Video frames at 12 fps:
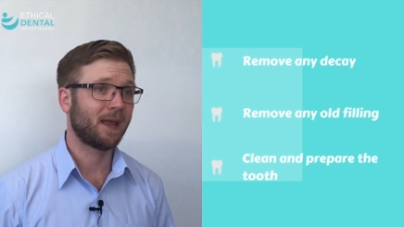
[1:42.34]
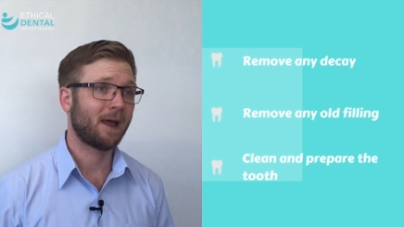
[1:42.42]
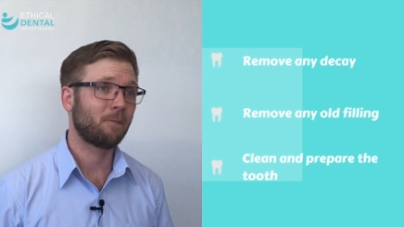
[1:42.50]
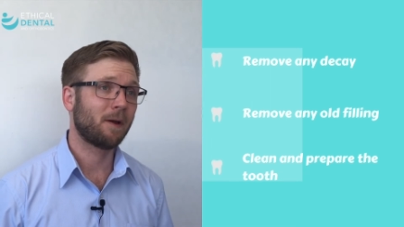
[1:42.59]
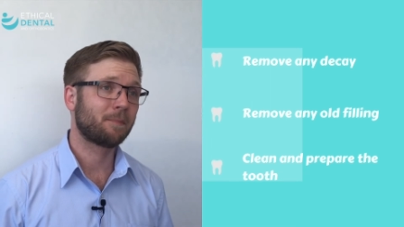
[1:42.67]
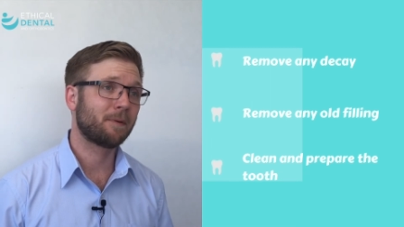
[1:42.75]

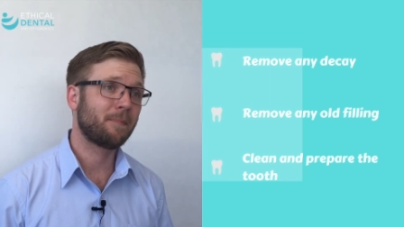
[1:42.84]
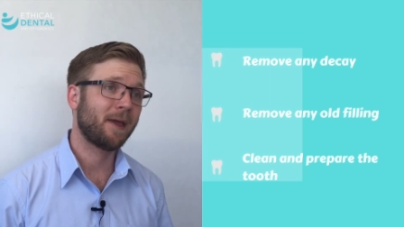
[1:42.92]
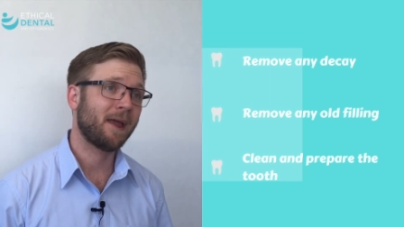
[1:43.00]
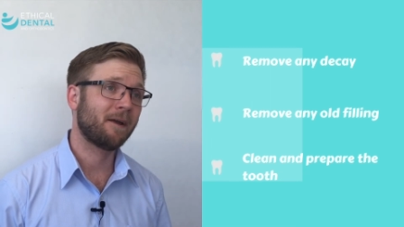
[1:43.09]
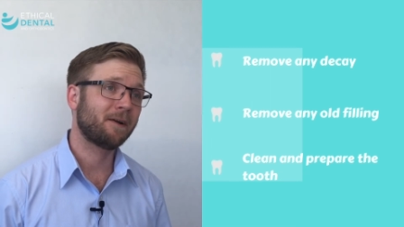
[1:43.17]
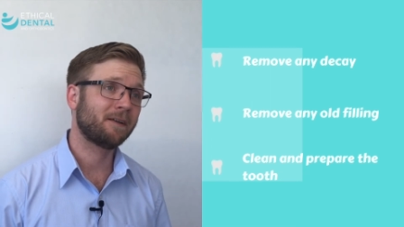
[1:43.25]
and we're
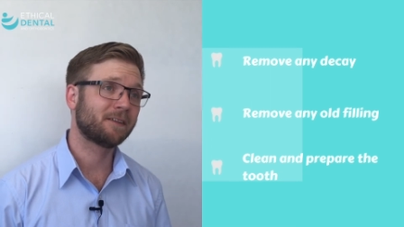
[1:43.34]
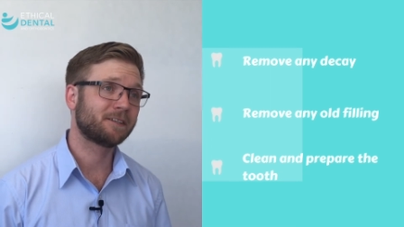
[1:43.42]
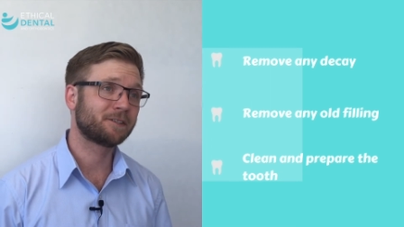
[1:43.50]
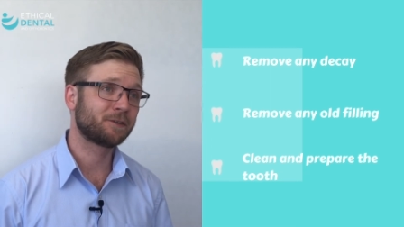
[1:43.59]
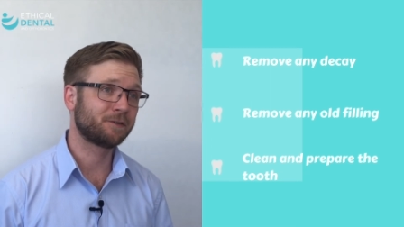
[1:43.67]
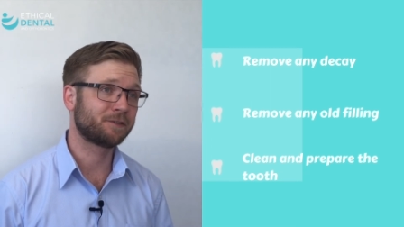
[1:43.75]
preparing the
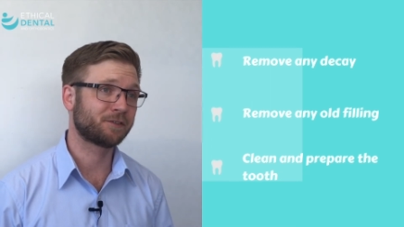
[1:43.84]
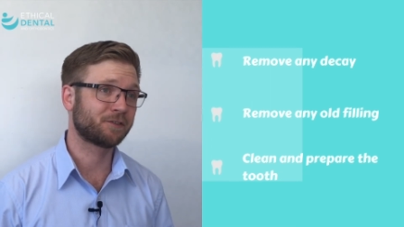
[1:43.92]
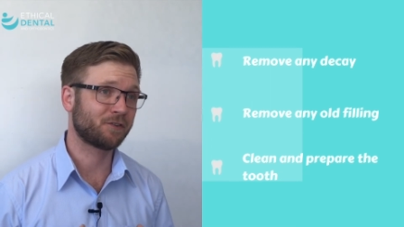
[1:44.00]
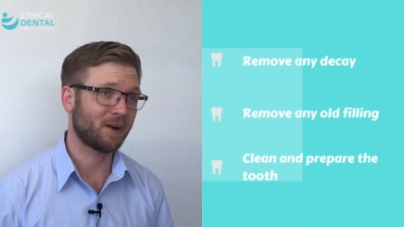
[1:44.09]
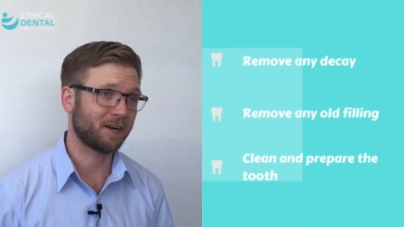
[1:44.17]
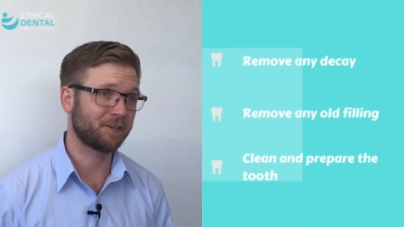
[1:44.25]
tooth
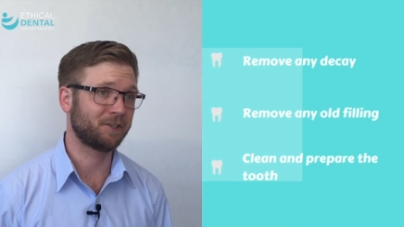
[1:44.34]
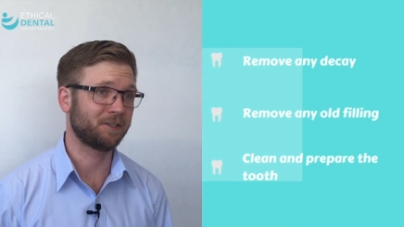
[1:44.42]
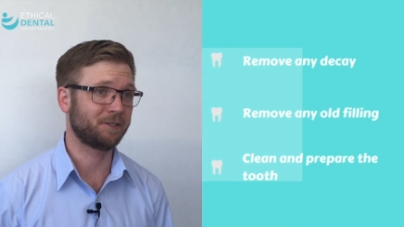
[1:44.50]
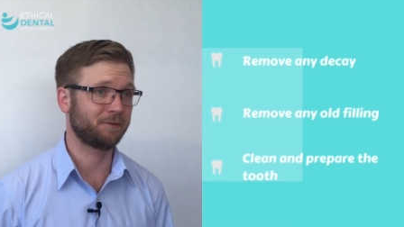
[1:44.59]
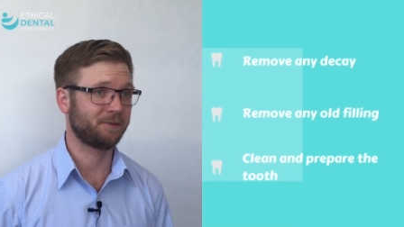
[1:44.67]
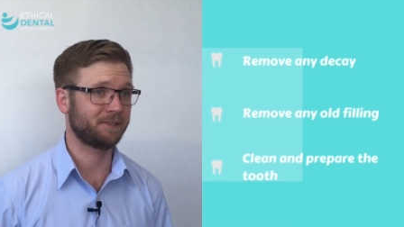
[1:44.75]
structure
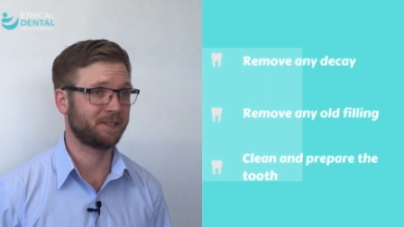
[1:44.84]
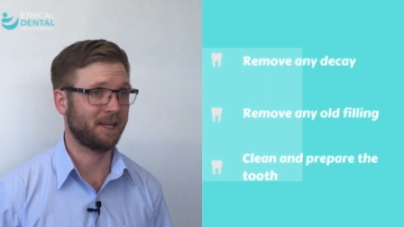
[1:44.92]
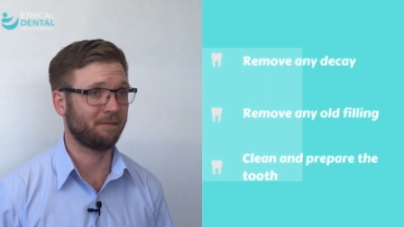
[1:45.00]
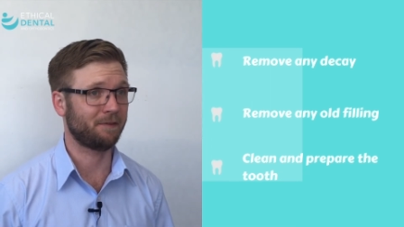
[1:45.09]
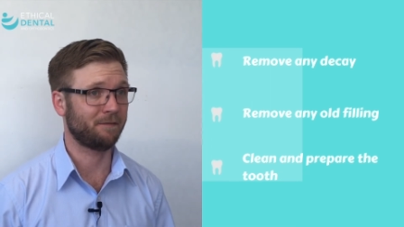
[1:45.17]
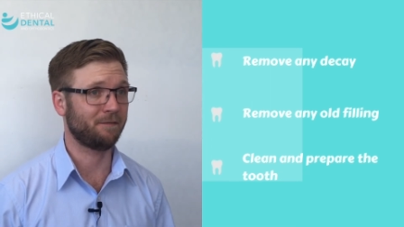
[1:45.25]
to
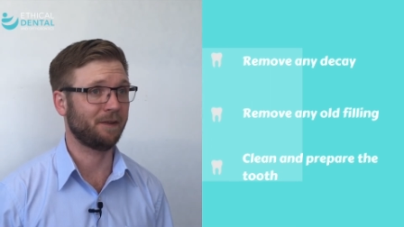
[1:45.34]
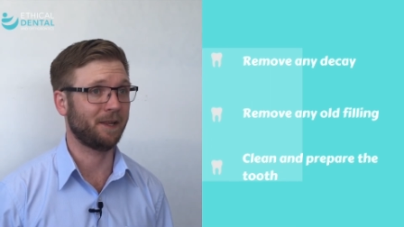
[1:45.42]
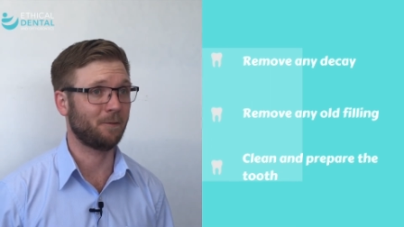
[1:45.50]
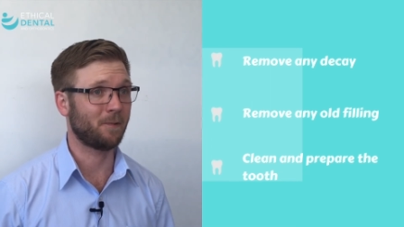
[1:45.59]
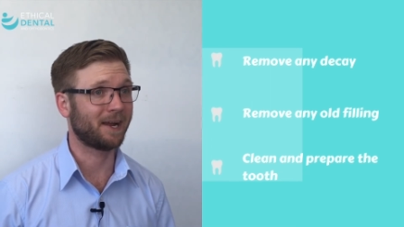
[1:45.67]
receive the filling.